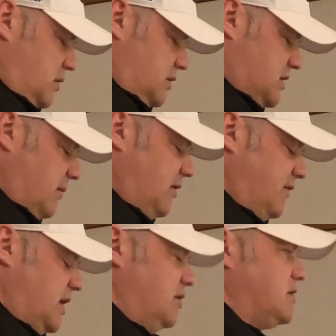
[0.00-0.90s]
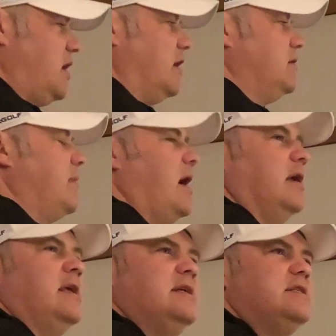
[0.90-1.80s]
some of the videos talked
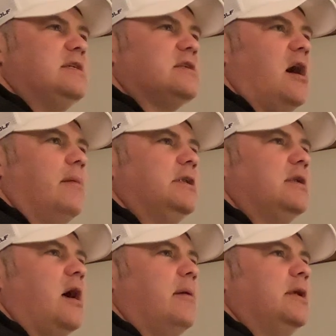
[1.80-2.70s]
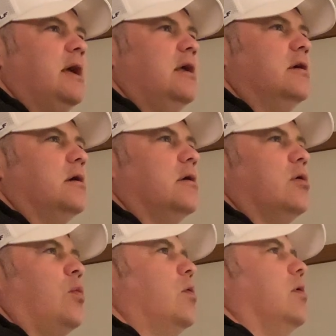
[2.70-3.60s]
about easiest common
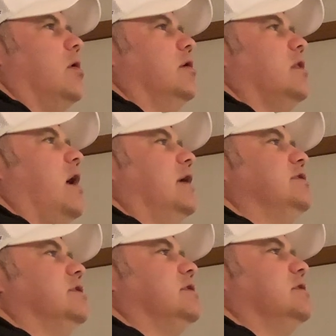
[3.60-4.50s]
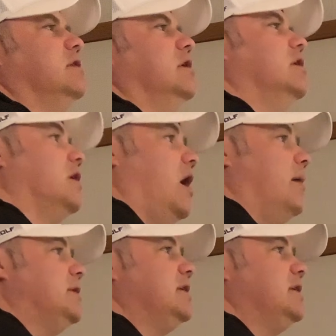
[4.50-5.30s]
denominator or like just common